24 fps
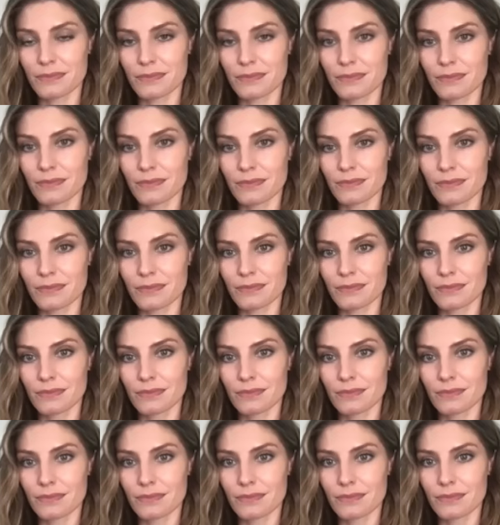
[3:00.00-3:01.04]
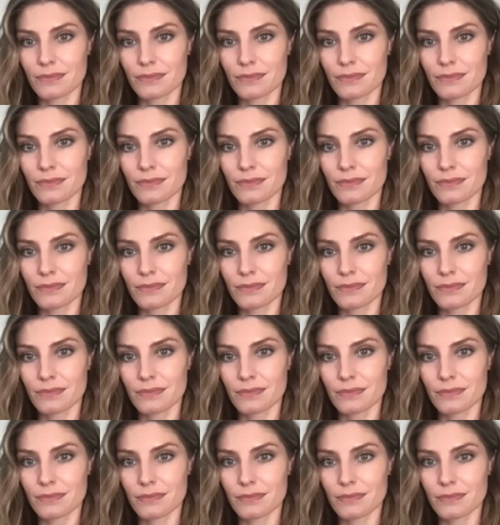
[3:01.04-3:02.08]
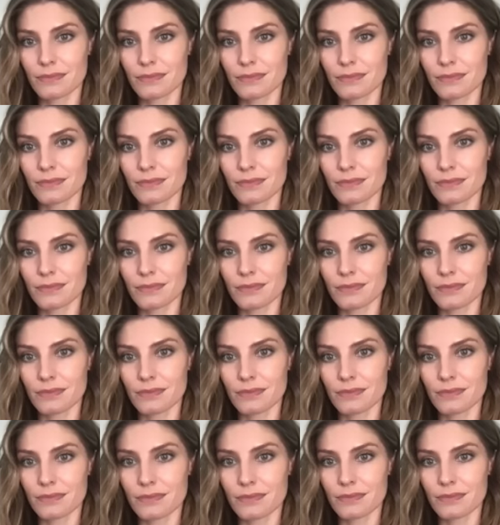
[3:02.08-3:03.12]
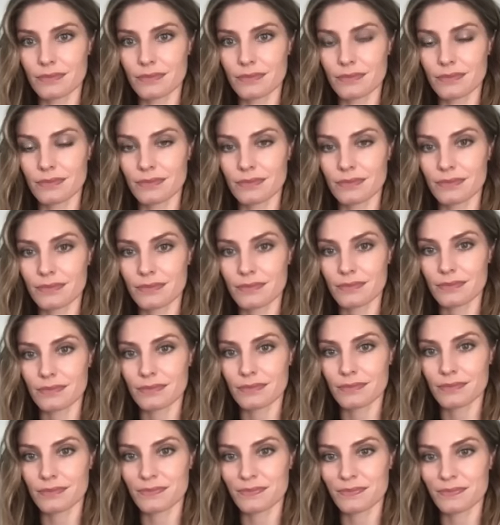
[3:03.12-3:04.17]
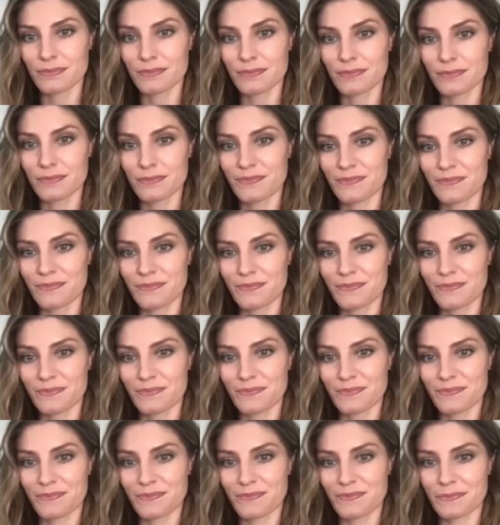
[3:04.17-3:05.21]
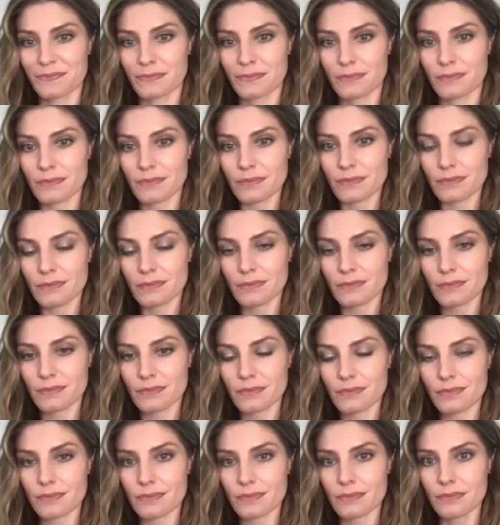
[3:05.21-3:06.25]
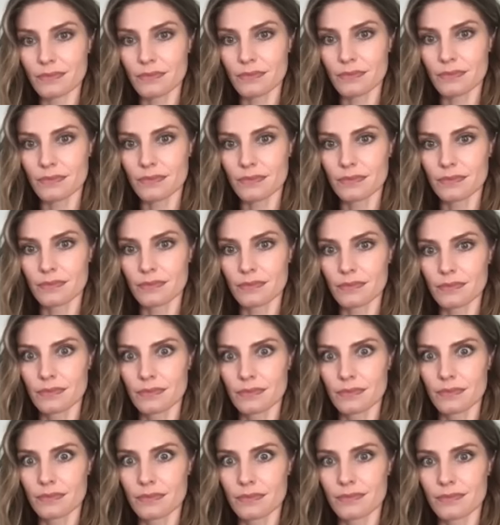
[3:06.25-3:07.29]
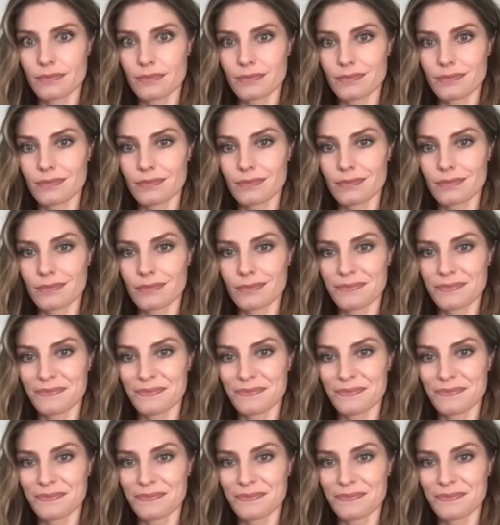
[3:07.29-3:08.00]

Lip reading: The person shown says nothing.